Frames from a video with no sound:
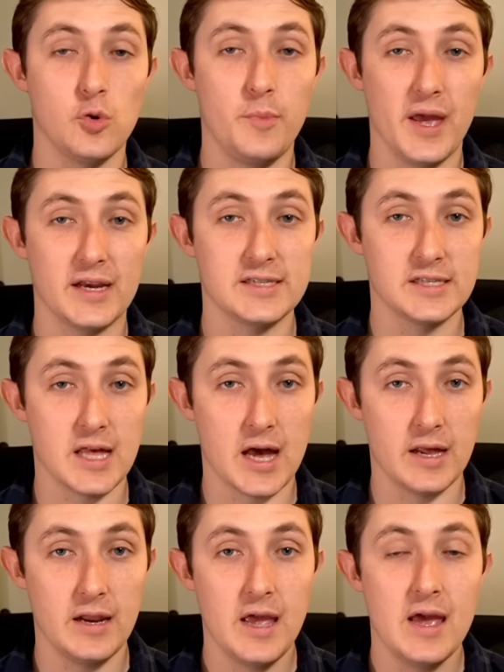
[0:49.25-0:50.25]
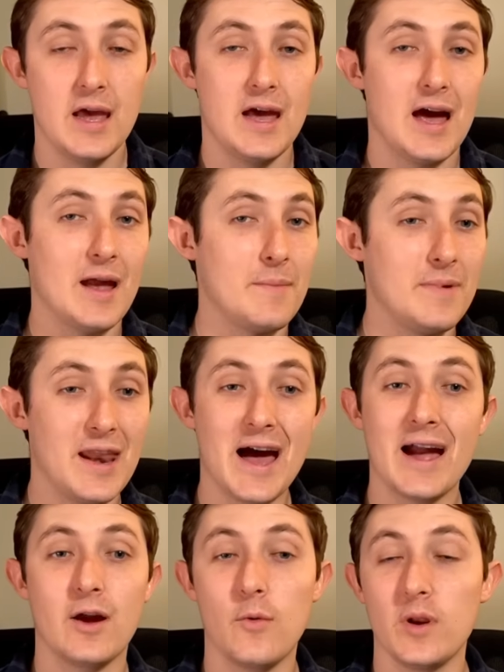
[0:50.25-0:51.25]
pick slot. I am
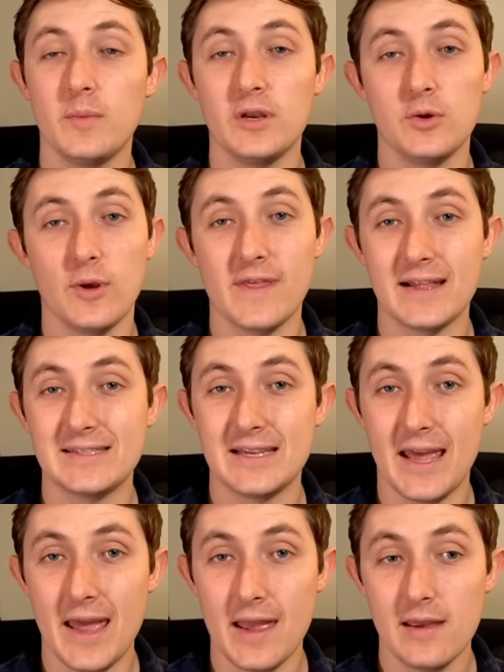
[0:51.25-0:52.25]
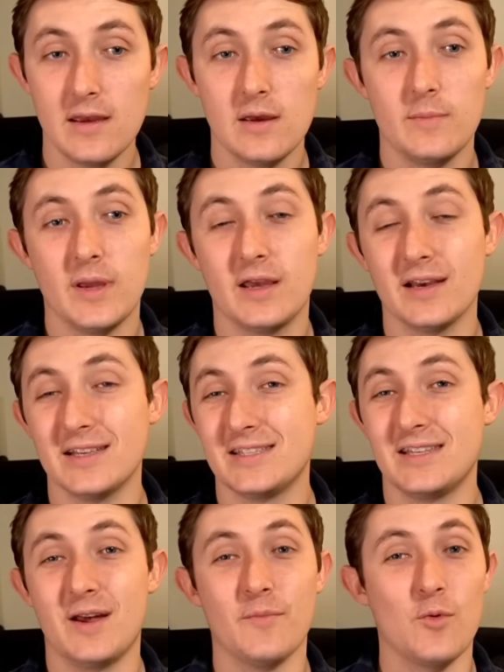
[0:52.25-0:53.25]
not going to be doing that today
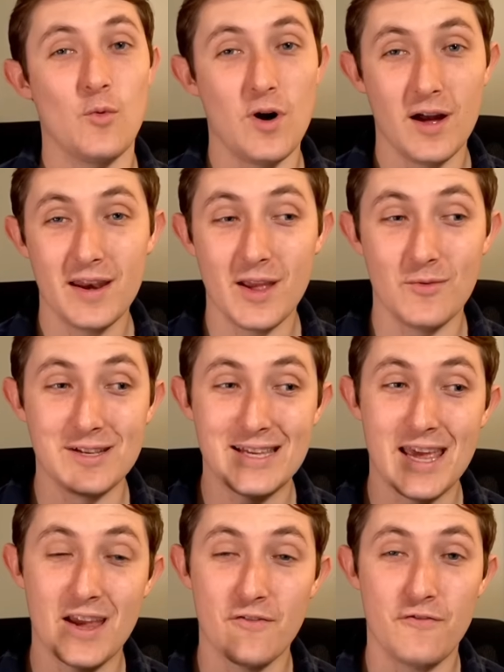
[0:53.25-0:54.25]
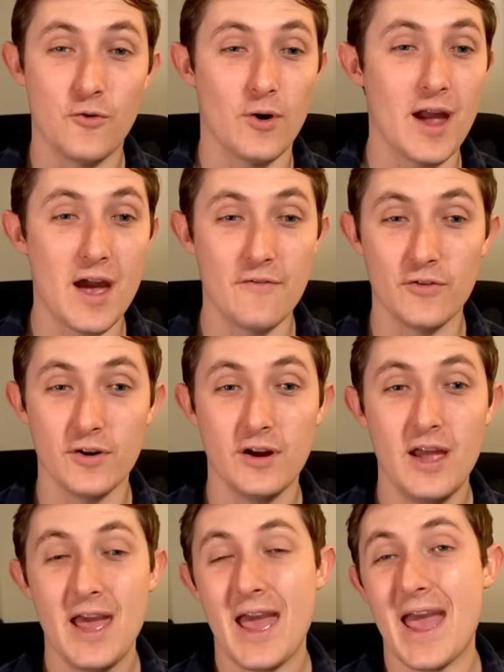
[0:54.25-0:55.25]
because number one, it would take
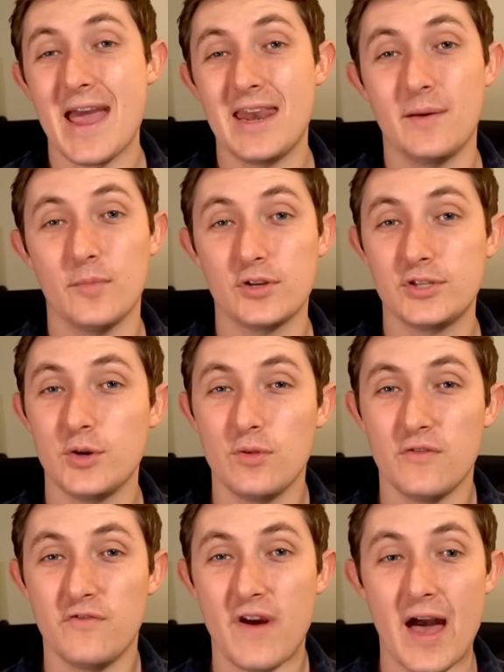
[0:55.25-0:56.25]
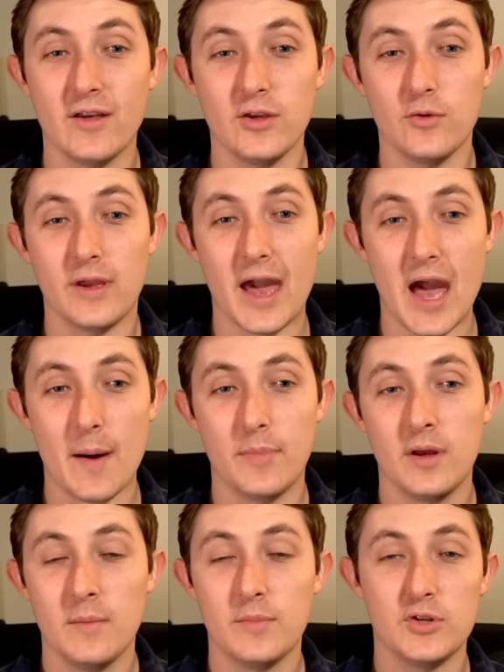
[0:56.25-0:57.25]
forever. And number two, the value gap
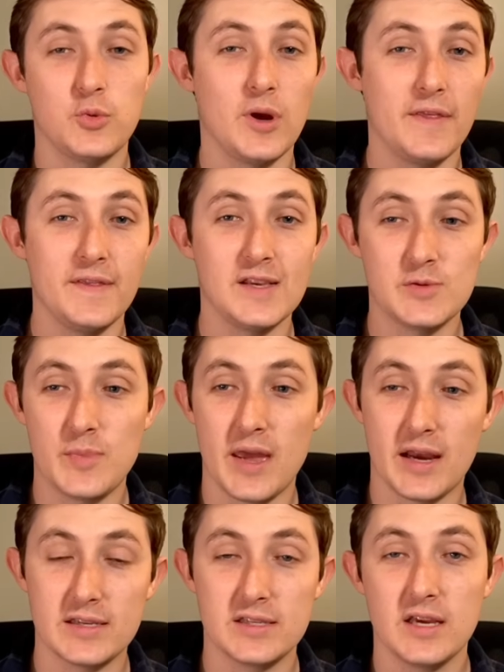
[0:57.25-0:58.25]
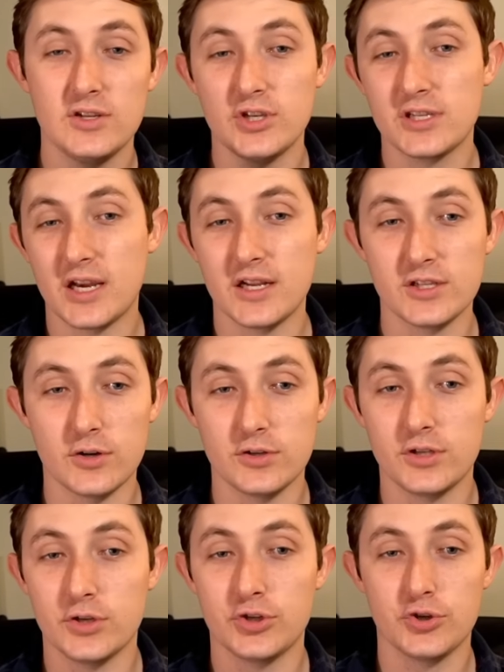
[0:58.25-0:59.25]
between these picks just kind of
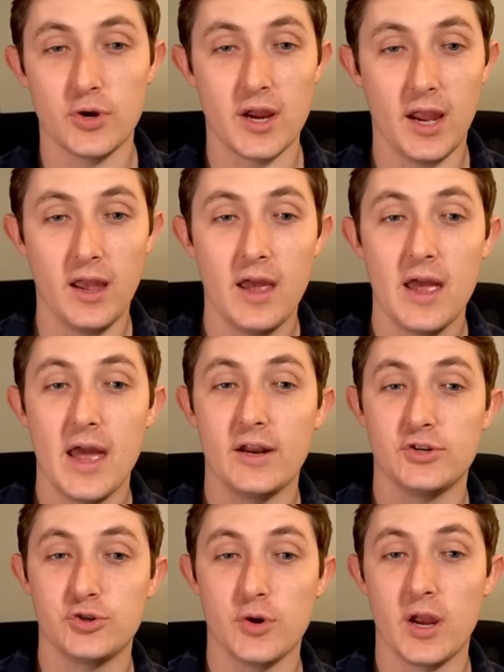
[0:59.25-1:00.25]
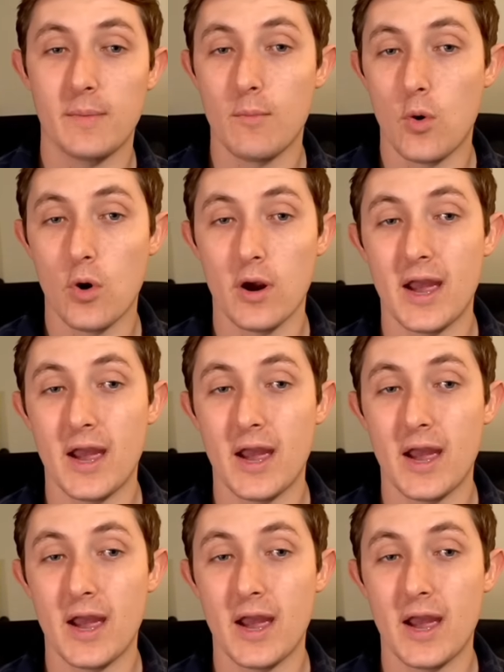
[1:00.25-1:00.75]
starts to shrink and shrink more